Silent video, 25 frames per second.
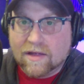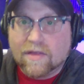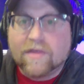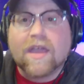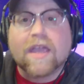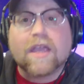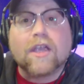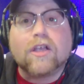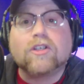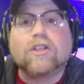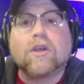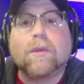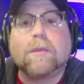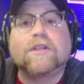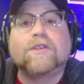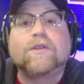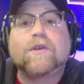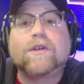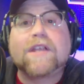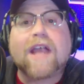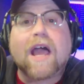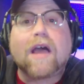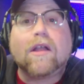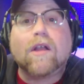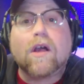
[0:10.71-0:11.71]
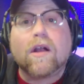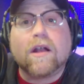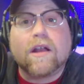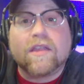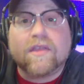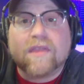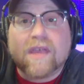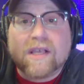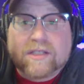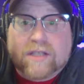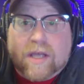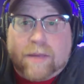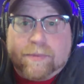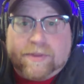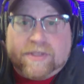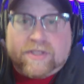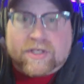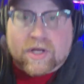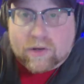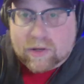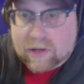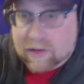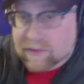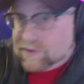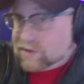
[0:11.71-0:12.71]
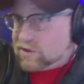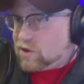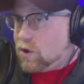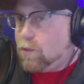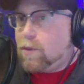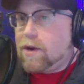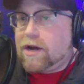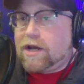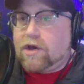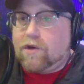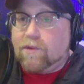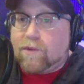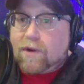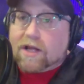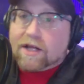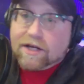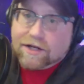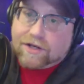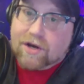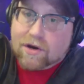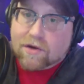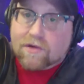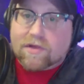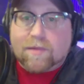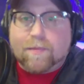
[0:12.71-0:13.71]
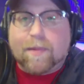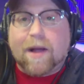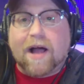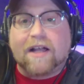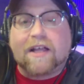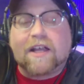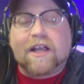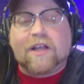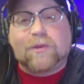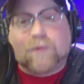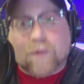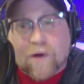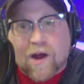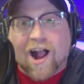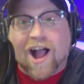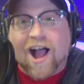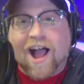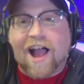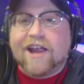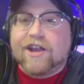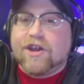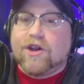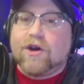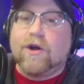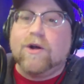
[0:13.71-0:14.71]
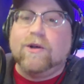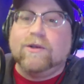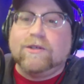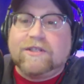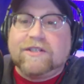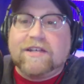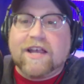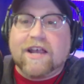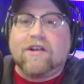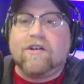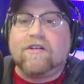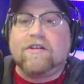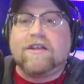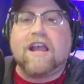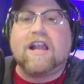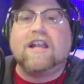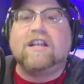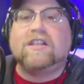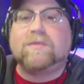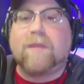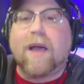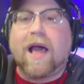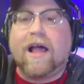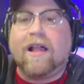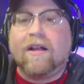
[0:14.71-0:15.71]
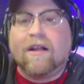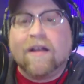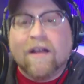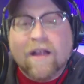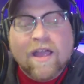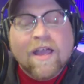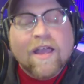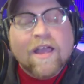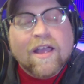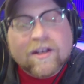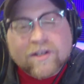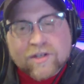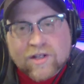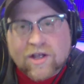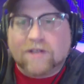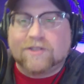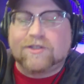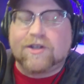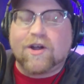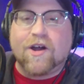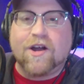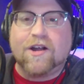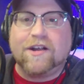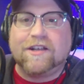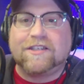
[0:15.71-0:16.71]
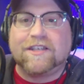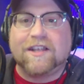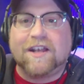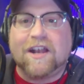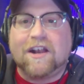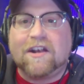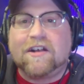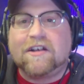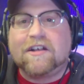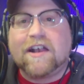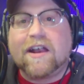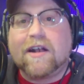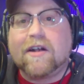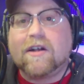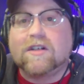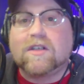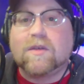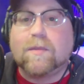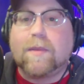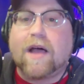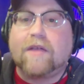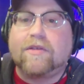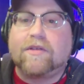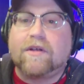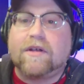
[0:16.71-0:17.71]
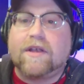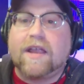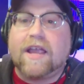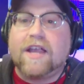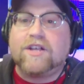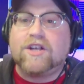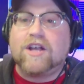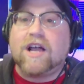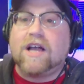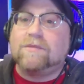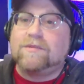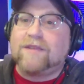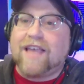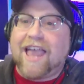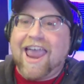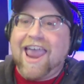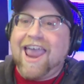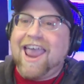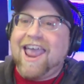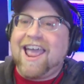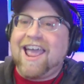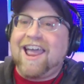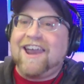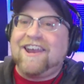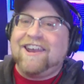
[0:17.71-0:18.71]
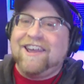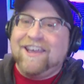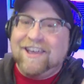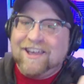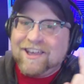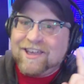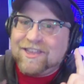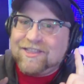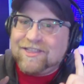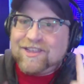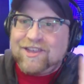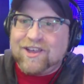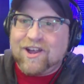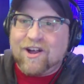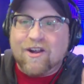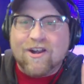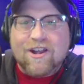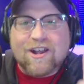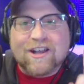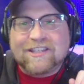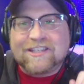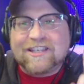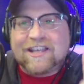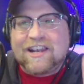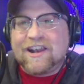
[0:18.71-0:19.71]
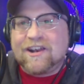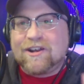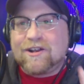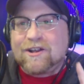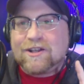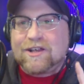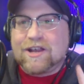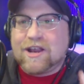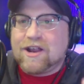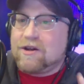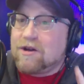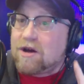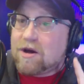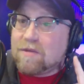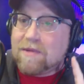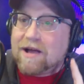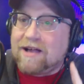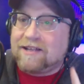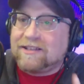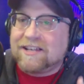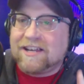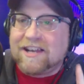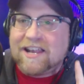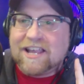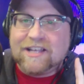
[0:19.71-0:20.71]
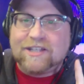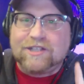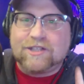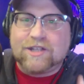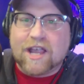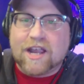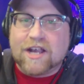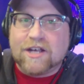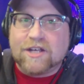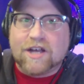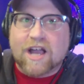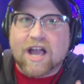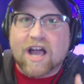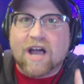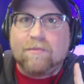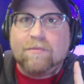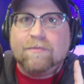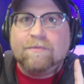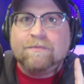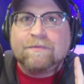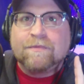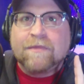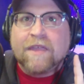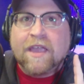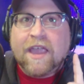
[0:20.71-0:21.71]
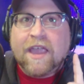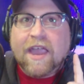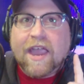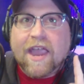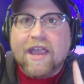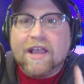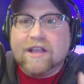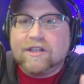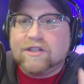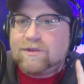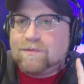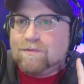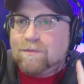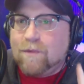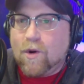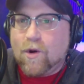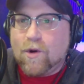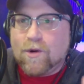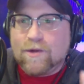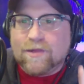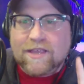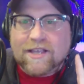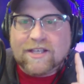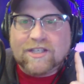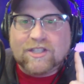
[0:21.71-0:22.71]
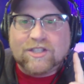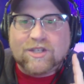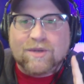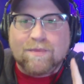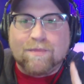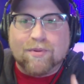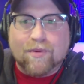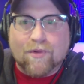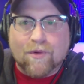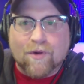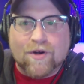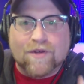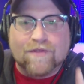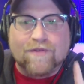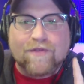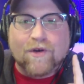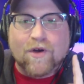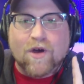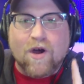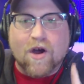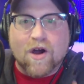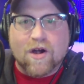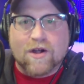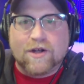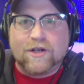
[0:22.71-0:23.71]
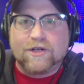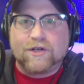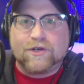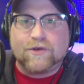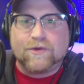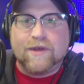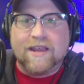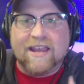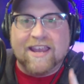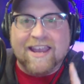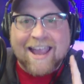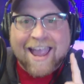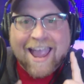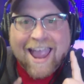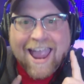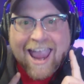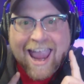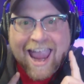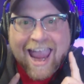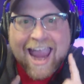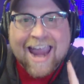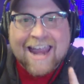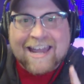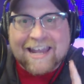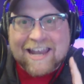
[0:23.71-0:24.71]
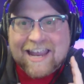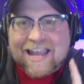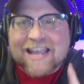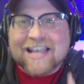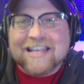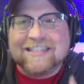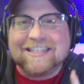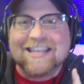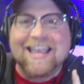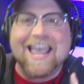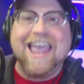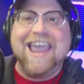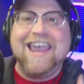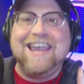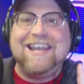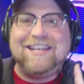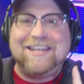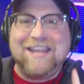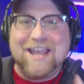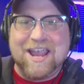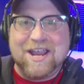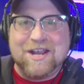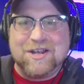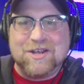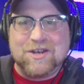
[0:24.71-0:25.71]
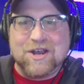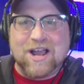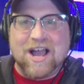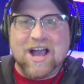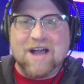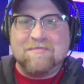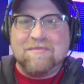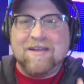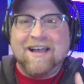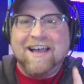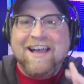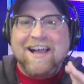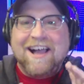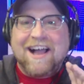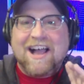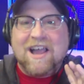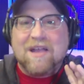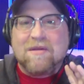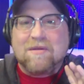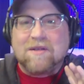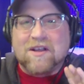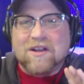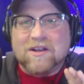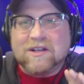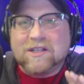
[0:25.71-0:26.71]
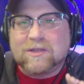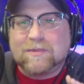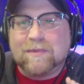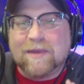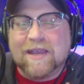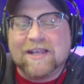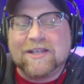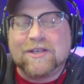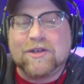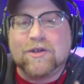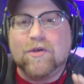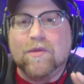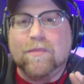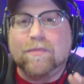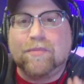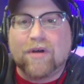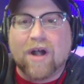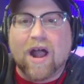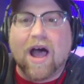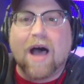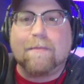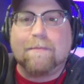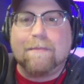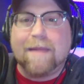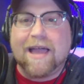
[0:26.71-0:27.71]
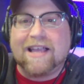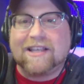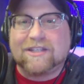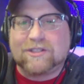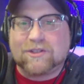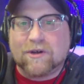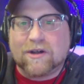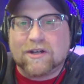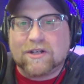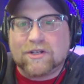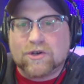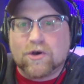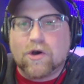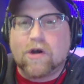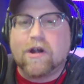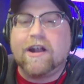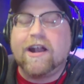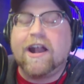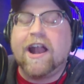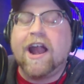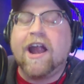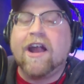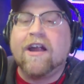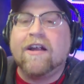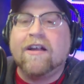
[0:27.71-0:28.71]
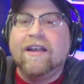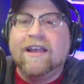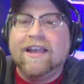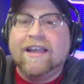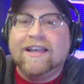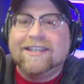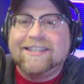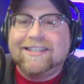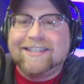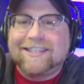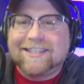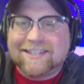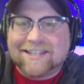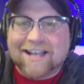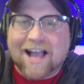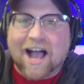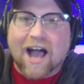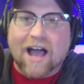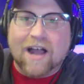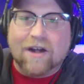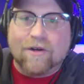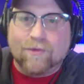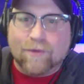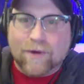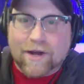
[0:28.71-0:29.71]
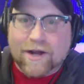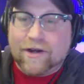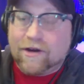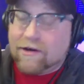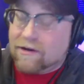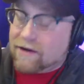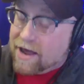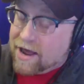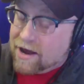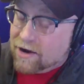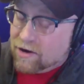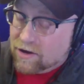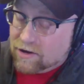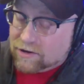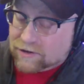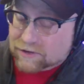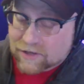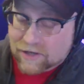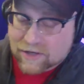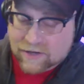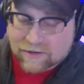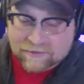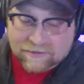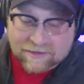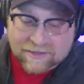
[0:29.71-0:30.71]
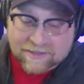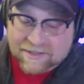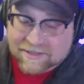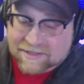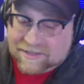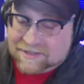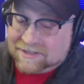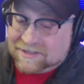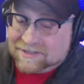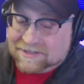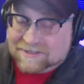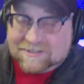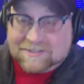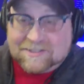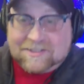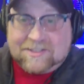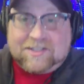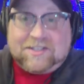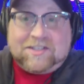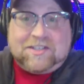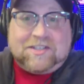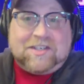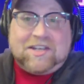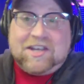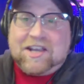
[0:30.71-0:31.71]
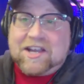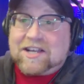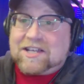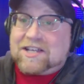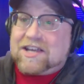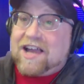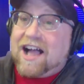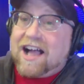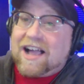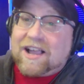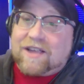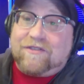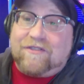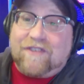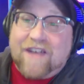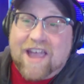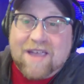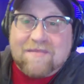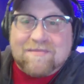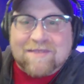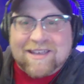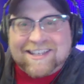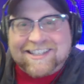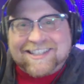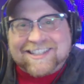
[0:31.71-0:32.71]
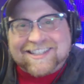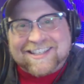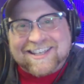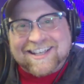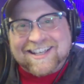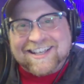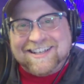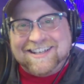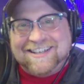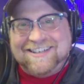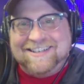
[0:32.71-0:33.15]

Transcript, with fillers: Thank you so much for downloading this episode of So What Do You Really Do? The podcast where I, your host, Deadair Dennis Maler, talks to artists and entertainers about their day jobs. And the artist and entertainer about today's day job is more the support for artistry and is a day job. I am going to speak to prop master extraordinaire Scott Reeder and also TikTok famous